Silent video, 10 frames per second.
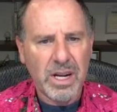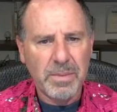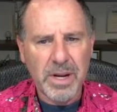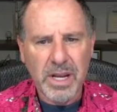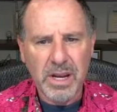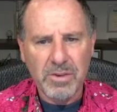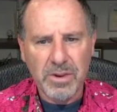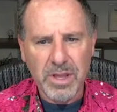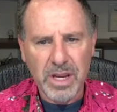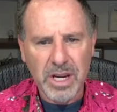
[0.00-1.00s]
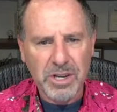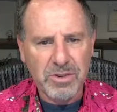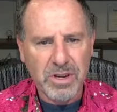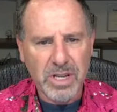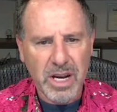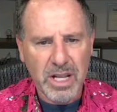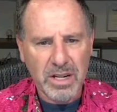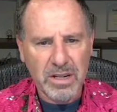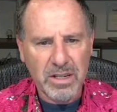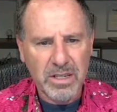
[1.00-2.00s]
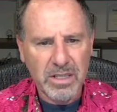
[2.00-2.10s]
I'm going to get rid of the extra dollar